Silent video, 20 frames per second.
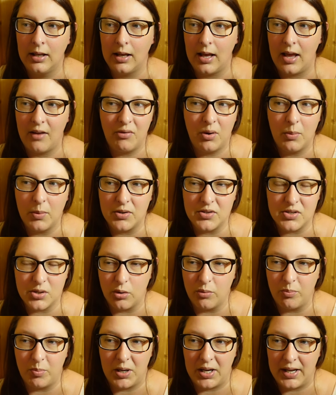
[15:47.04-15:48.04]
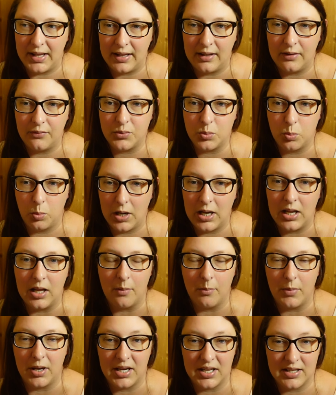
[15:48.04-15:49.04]
Everyone sort of believed
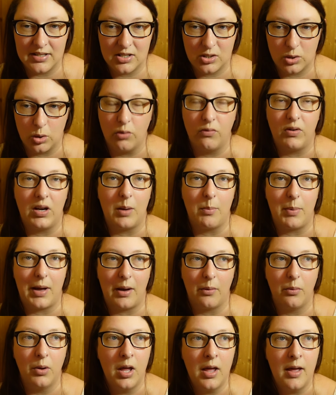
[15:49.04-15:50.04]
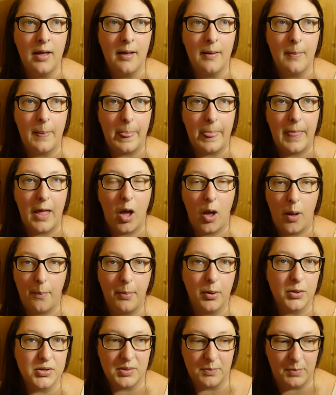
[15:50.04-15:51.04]
William and his story about her
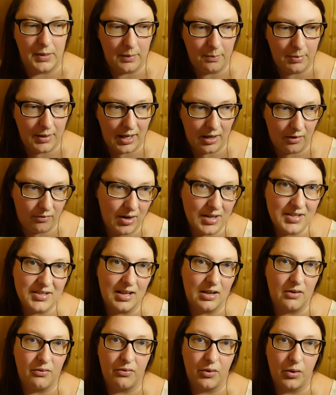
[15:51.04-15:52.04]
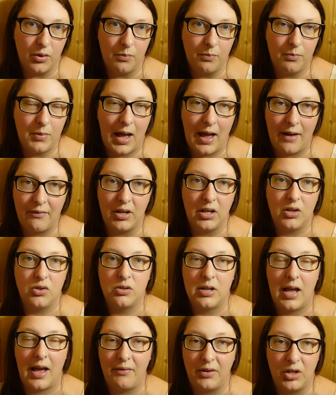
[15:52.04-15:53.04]
possibly being arrested for having a,
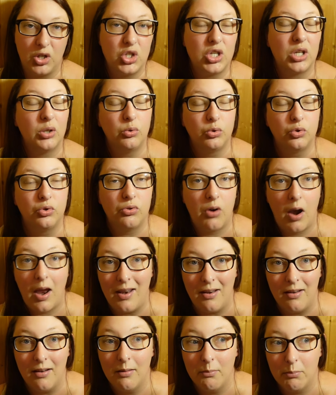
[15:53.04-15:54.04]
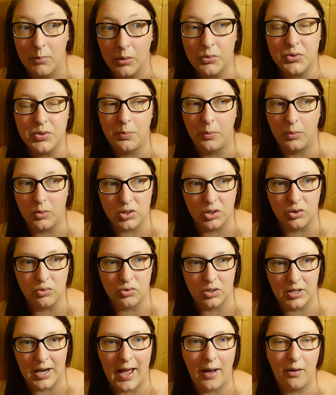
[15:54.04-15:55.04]
having children, multiple
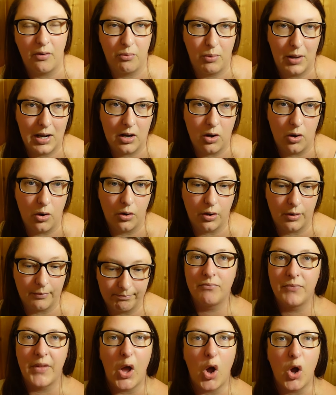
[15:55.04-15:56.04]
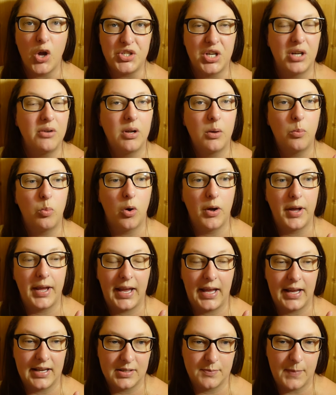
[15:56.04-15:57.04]
children out of wedlock. I don't know what
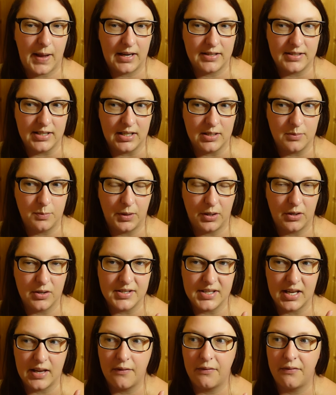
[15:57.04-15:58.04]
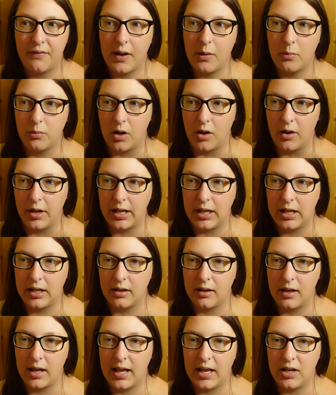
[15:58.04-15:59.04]
he expected because it felt
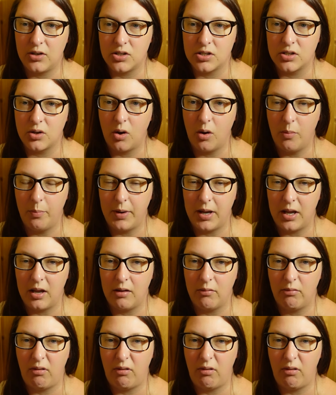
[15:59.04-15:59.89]
like he just got a bit,